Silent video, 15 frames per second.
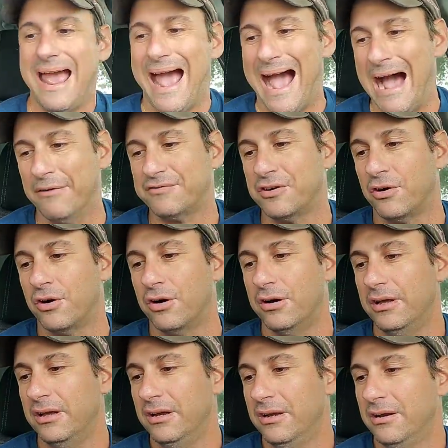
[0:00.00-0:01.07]
after
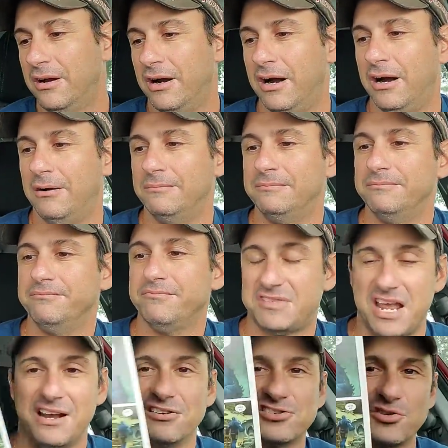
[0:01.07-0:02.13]

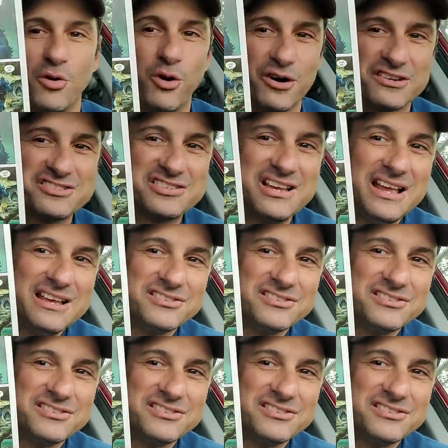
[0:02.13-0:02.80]
Ten of Swords.